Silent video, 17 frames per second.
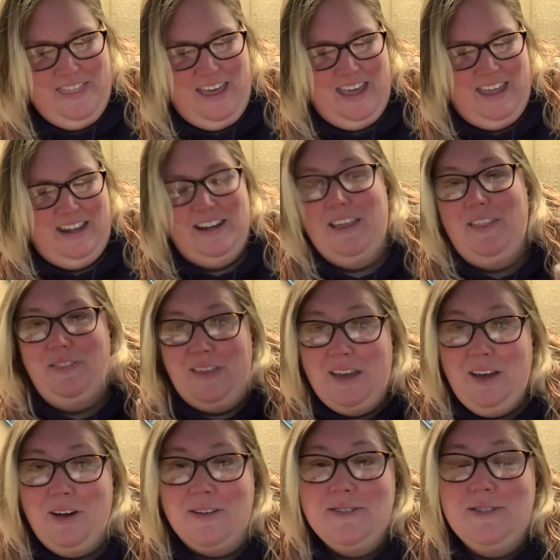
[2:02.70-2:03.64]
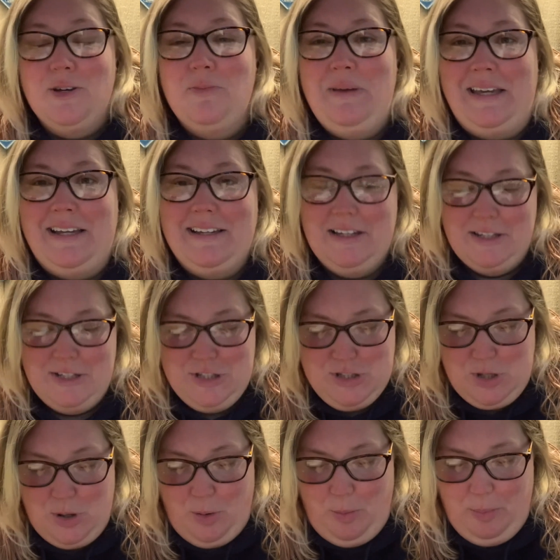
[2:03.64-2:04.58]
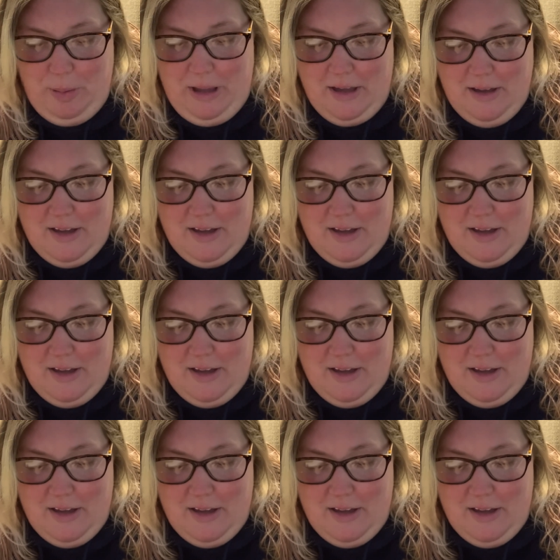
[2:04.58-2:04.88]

then they also make soap.